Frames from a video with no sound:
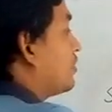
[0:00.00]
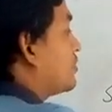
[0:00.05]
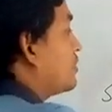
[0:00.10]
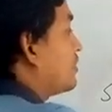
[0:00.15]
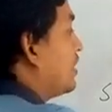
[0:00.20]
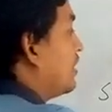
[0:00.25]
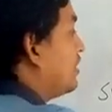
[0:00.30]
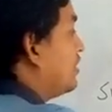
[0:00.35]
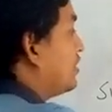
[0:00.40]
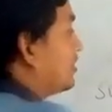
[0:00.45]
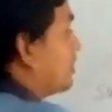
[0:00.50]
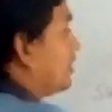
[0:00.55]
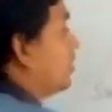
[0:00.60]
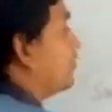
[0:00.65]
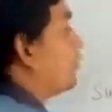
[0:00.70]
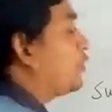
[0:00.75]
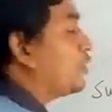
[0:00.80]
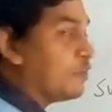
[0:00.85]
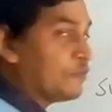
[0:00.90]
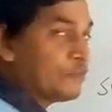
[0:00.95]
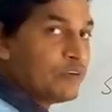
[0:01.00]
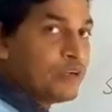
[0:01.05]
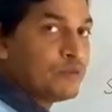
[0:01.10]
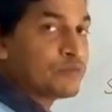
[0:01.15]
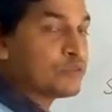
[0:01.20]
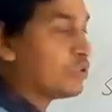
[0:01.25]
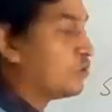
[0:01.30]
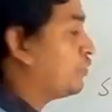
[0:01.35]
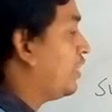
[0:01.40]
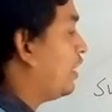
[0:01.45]
Say it is the reporting
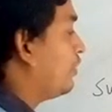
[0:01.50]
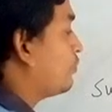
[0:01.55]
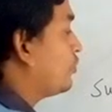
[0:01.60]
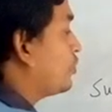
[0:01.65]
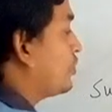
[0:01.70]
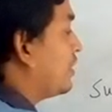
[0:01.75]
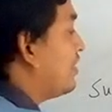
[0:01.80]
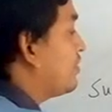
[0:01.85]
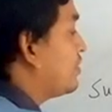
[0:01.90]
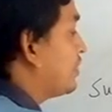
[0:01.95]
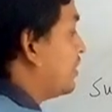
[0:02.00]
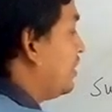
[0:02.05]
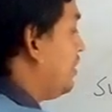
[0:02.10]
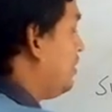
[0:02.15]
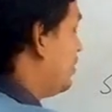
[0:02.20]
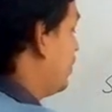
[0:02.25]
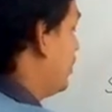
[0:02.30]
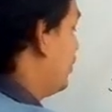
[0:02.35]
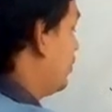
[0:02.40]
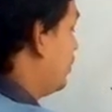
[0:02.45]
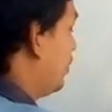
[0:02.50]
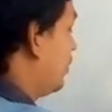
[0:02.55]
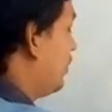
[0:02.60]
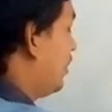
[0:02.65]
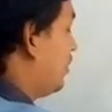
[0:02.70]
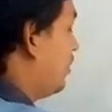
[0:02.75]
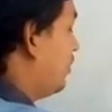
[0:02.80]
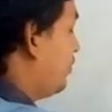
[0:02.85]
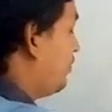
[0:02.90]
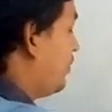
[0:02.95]
verb, so we have to change it
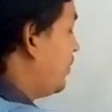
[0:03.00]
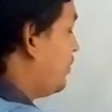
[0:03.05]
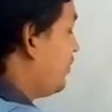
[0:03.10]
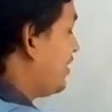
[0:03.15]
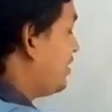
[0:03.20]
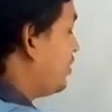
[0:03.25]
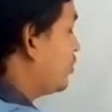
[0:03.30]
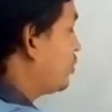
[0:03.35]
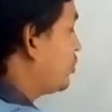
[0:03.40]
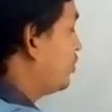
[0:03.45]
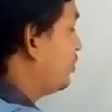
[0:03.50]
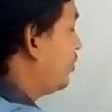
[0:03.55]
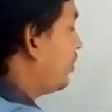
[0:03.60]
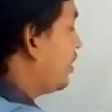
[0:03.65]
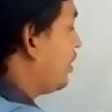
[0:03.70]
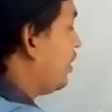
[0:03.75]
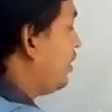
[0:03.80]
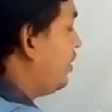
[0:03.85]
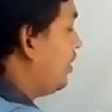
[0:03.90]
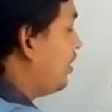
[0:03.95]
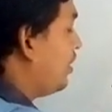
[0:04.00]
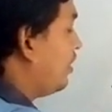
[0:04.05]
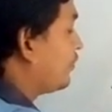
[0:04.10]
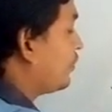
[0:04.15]
by writing Shumana.